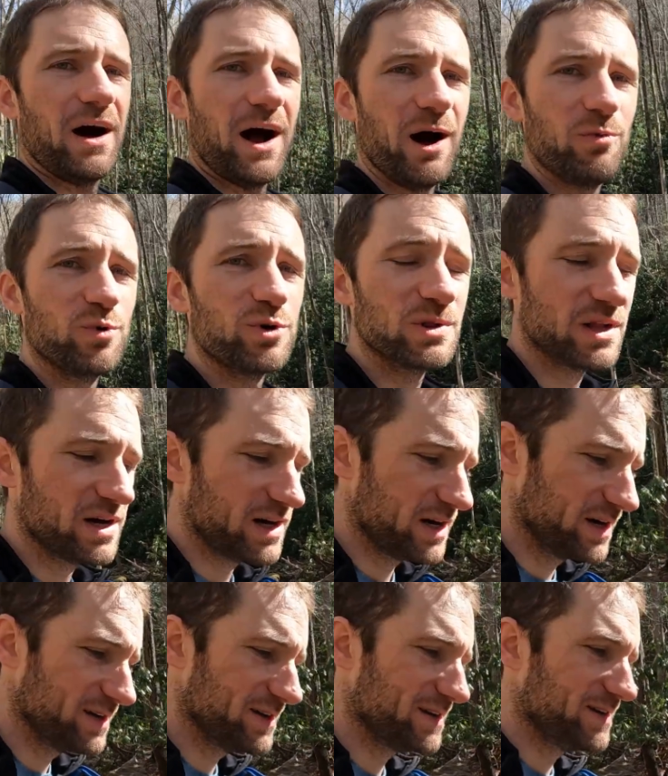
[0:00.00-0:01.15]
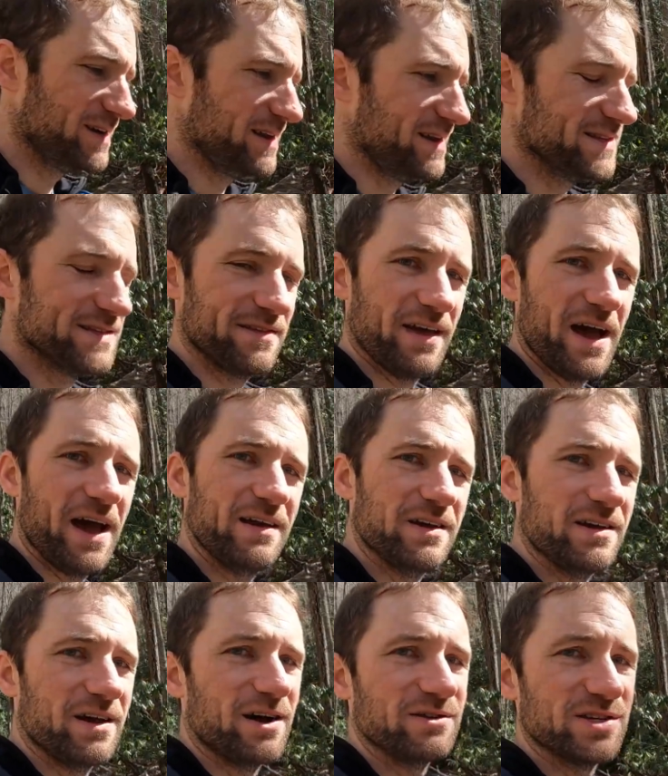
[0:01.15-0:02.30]
I will get into that,
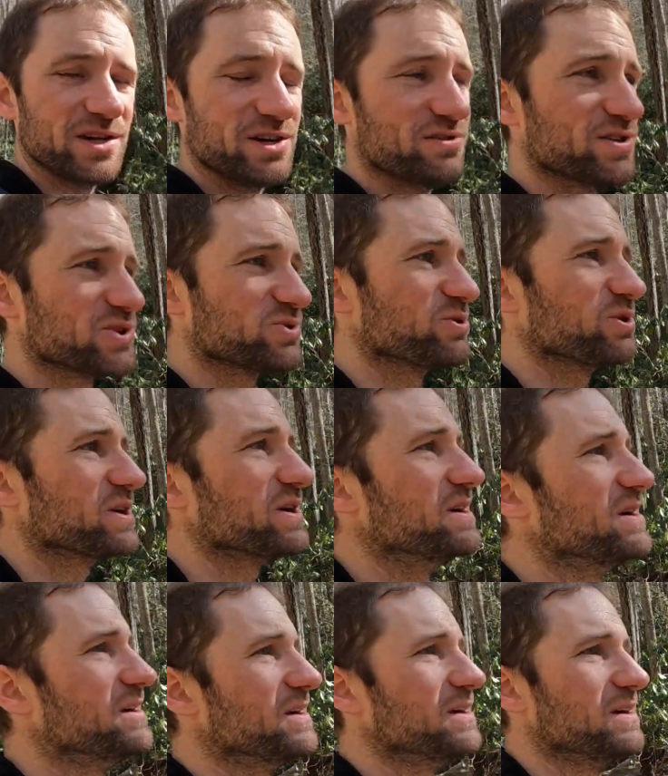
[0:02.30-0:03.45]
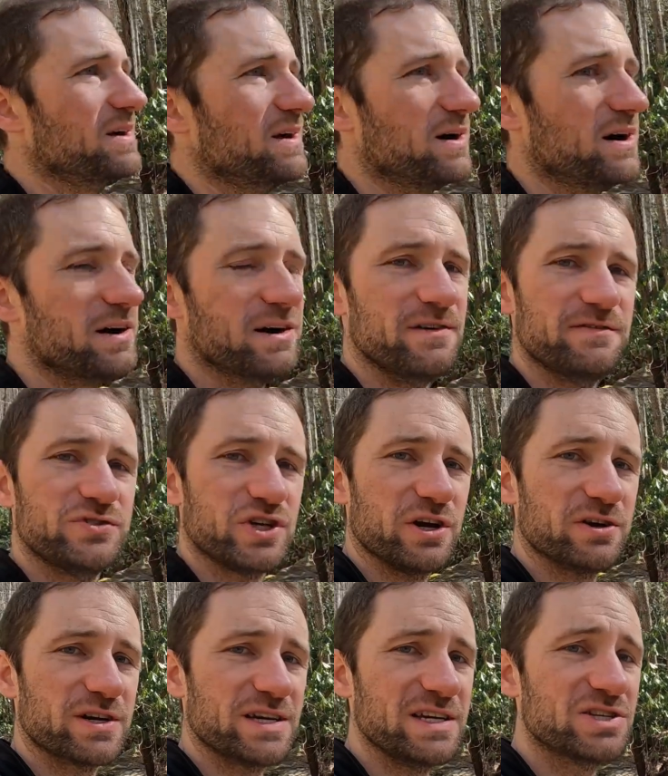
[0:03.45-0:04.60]
and I'll tell you the story of
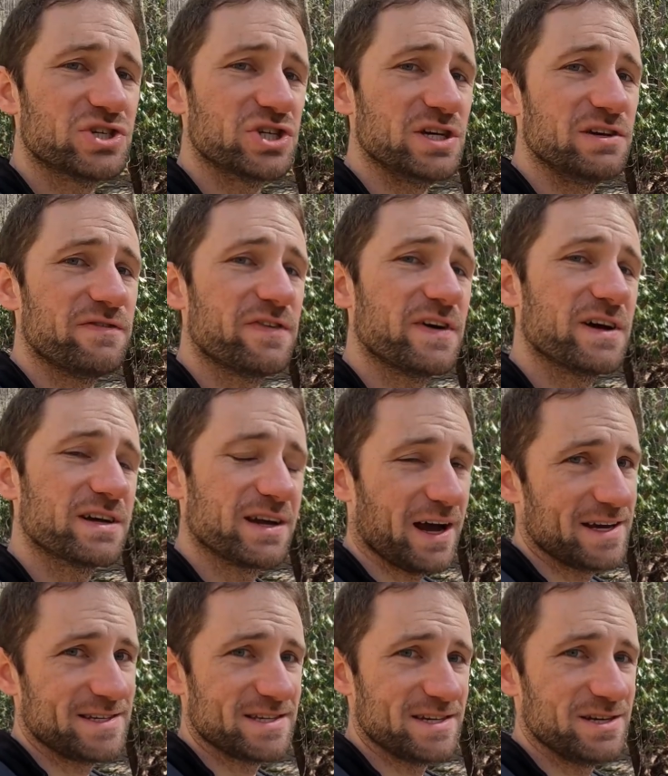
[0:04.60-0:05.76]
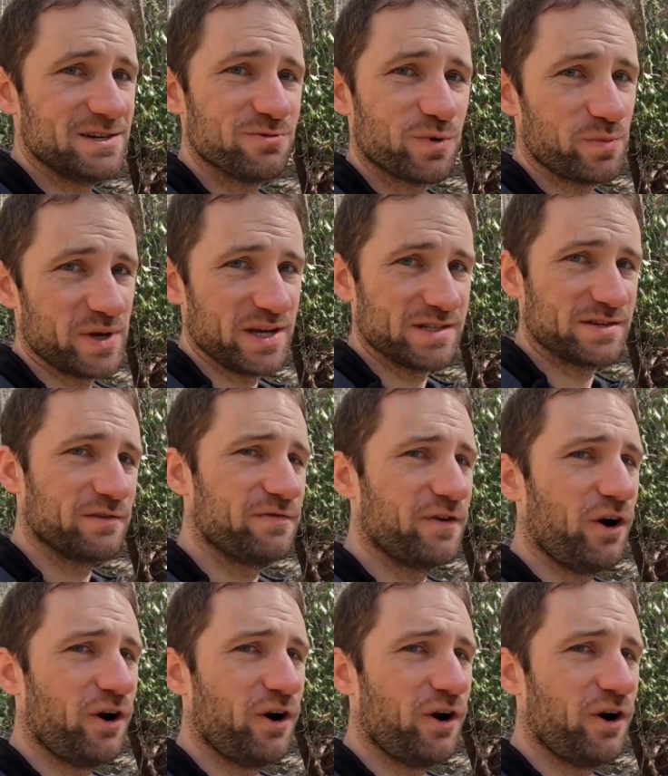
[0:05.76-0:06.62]
Cherokee Chief Kiesee when we get to the